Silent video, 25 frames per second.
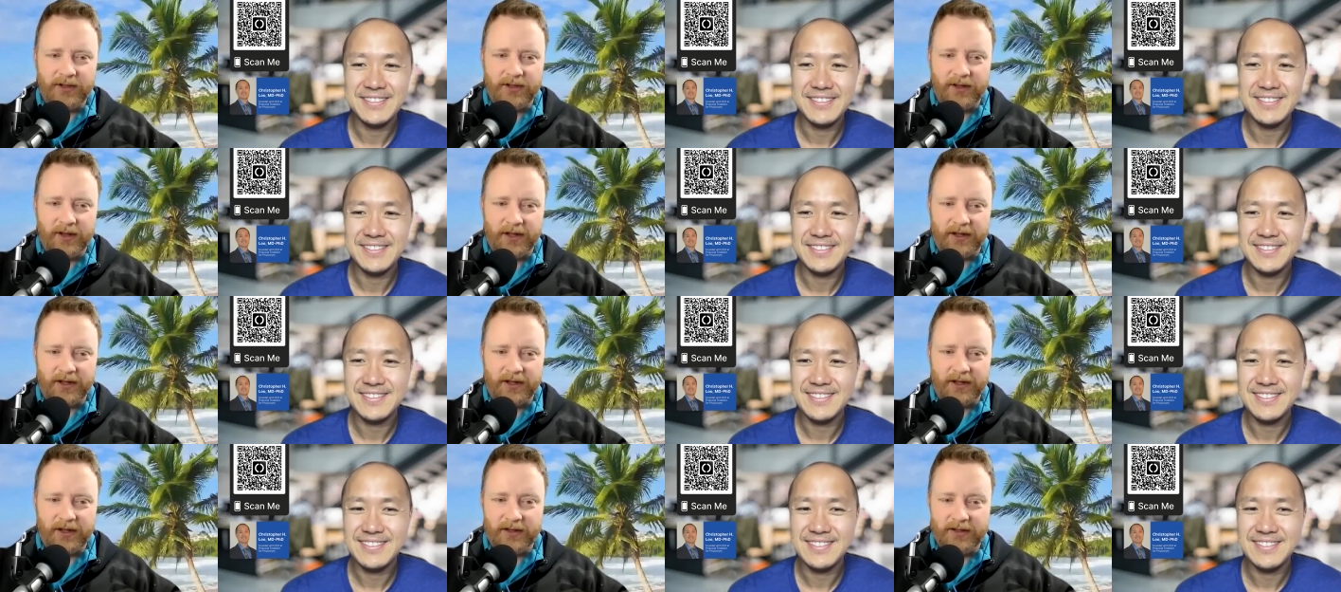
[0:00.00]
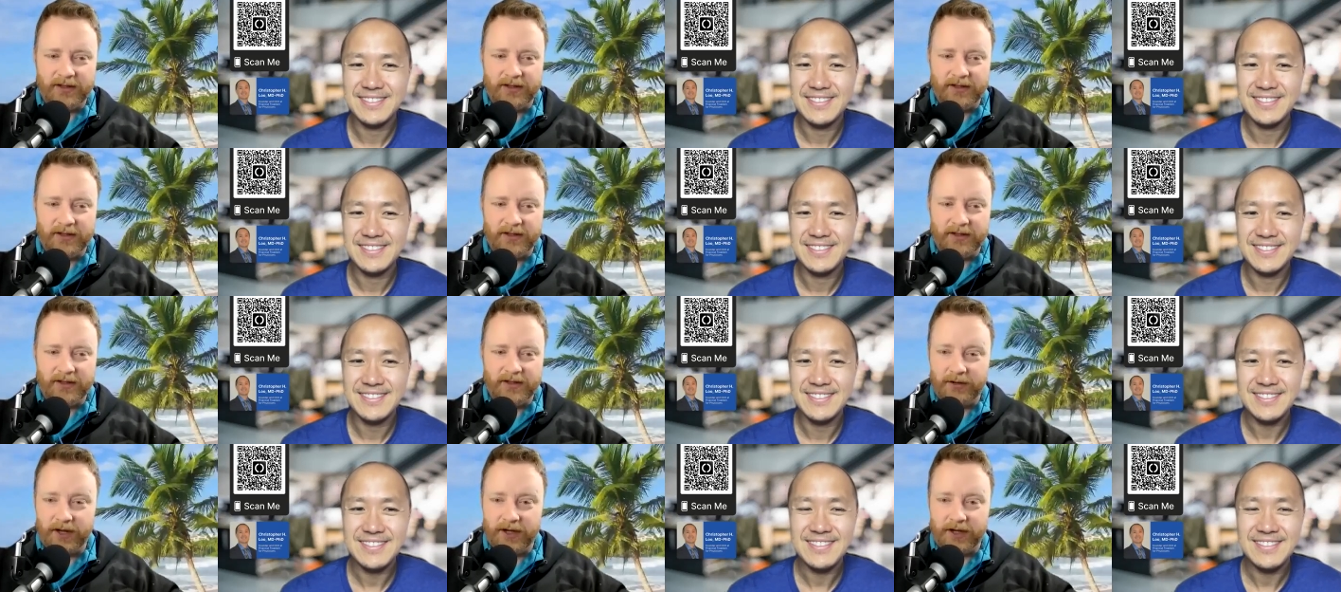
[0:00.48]
Speaker 1: like so the
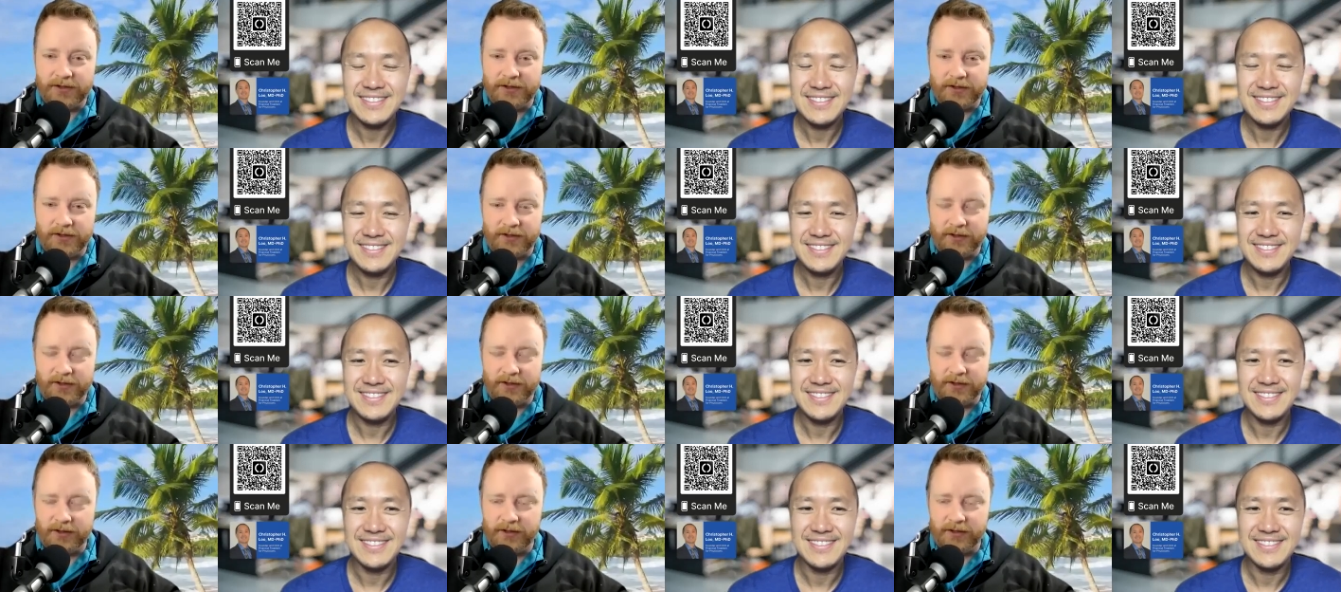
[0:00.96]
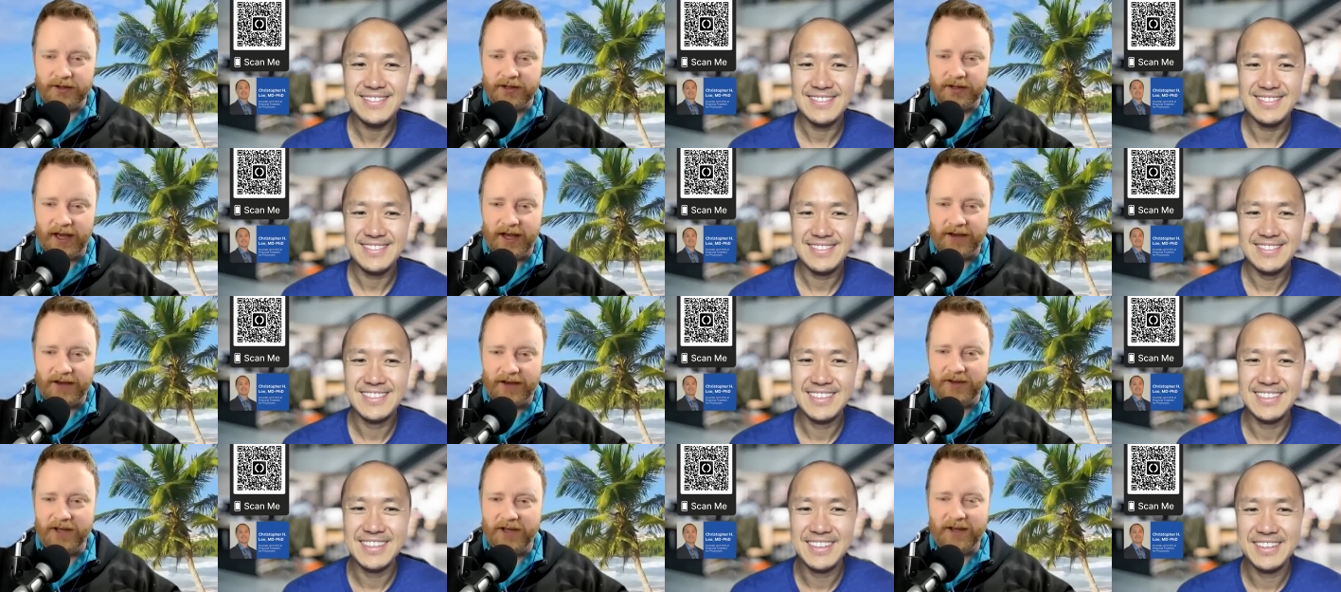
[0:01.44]
foundation you
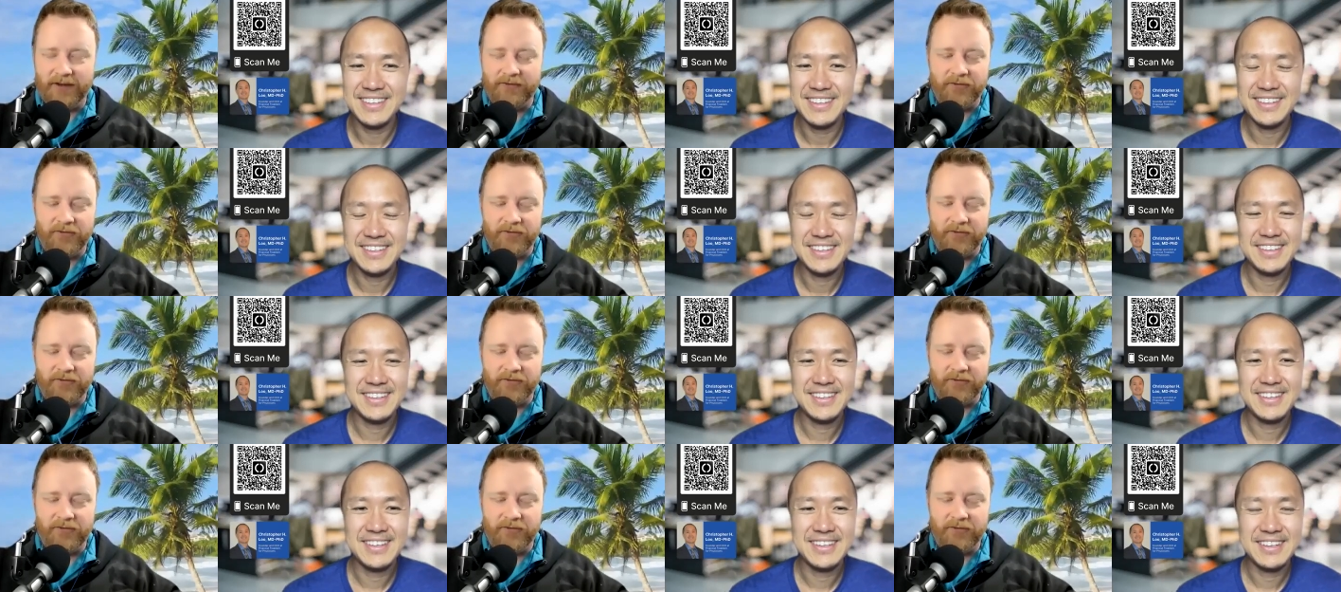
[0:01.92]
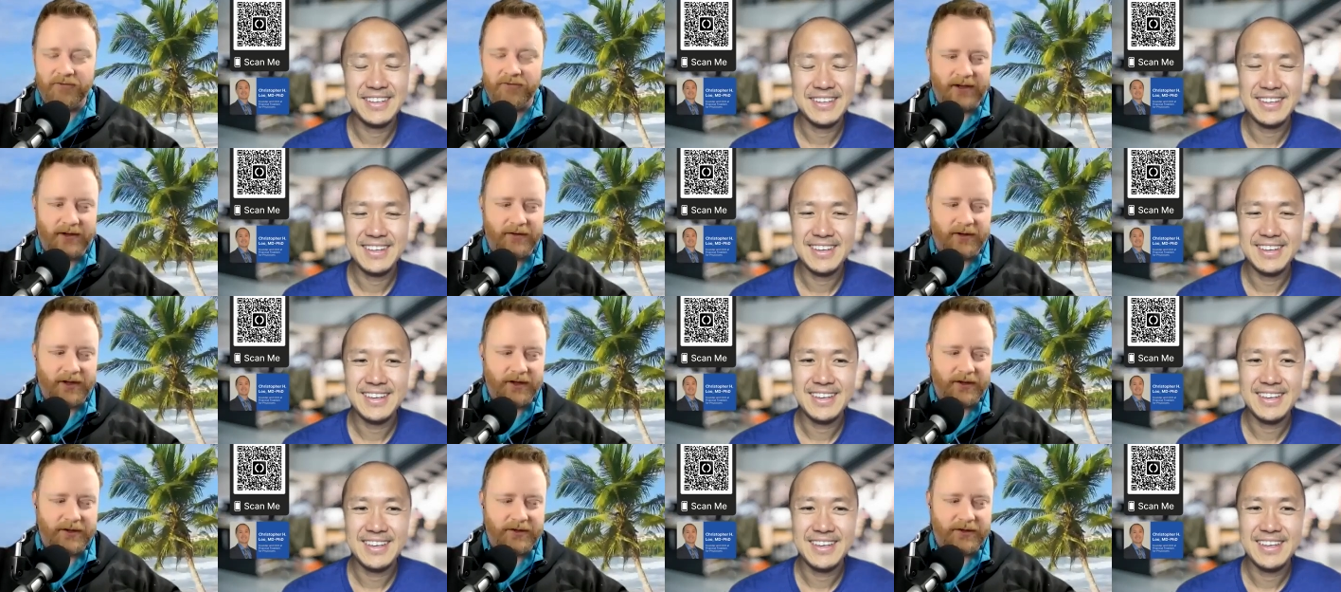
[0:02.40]
have to have that and the
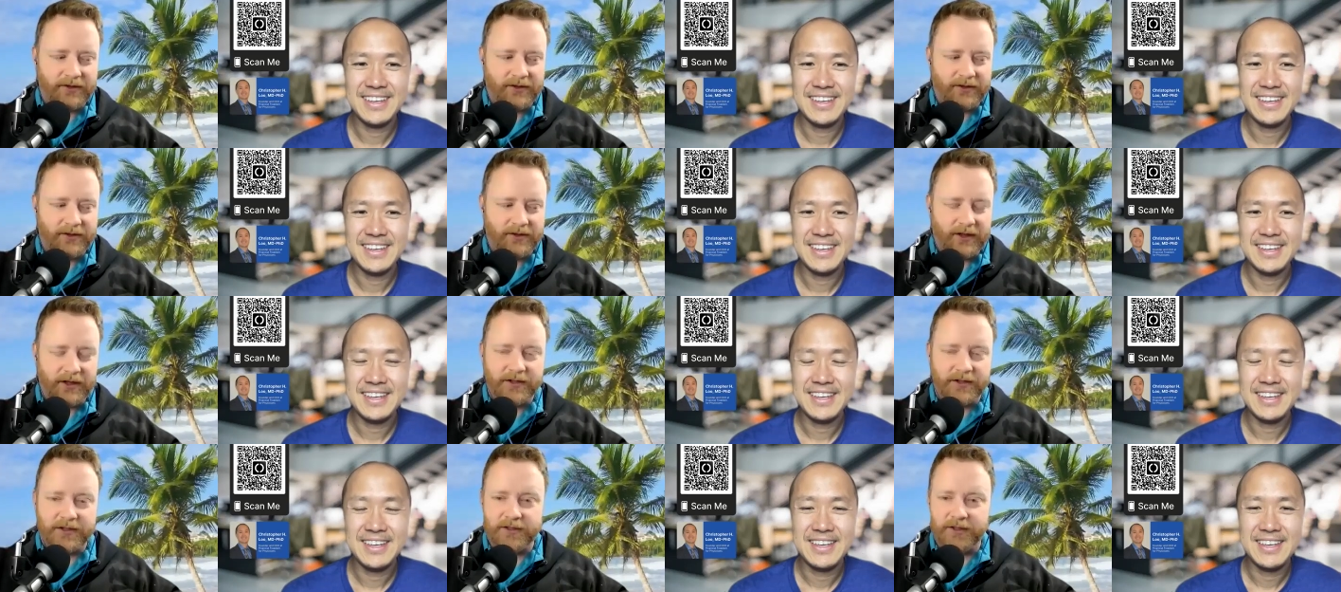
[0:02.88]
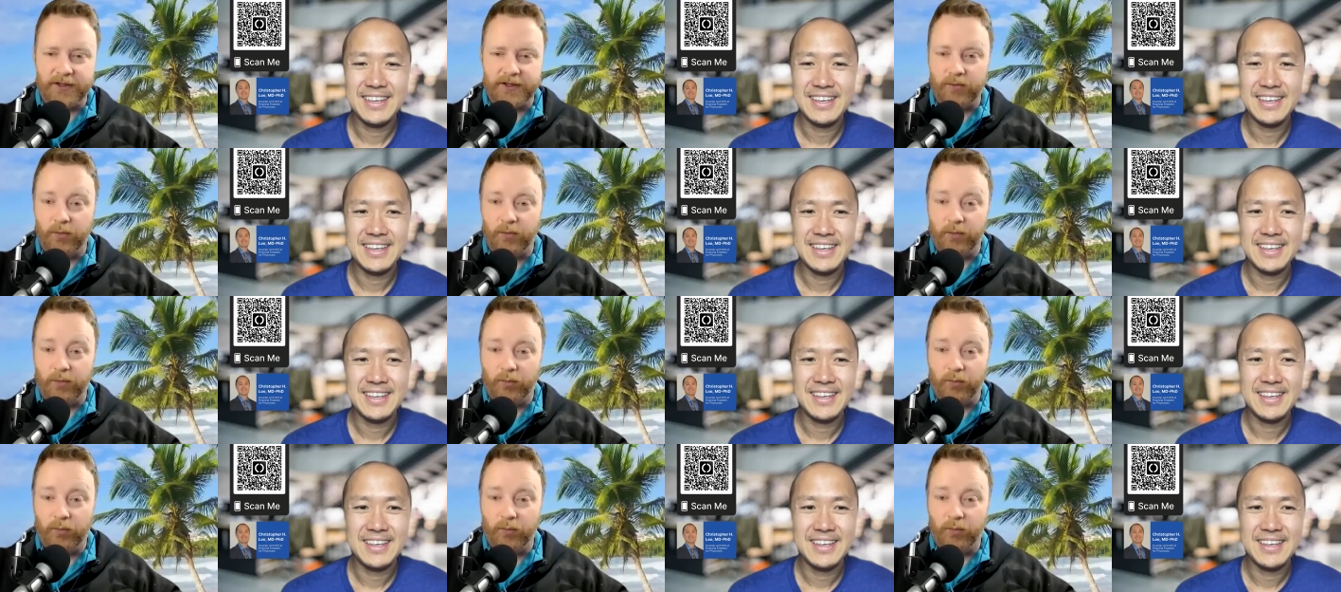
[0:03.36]
foundation is like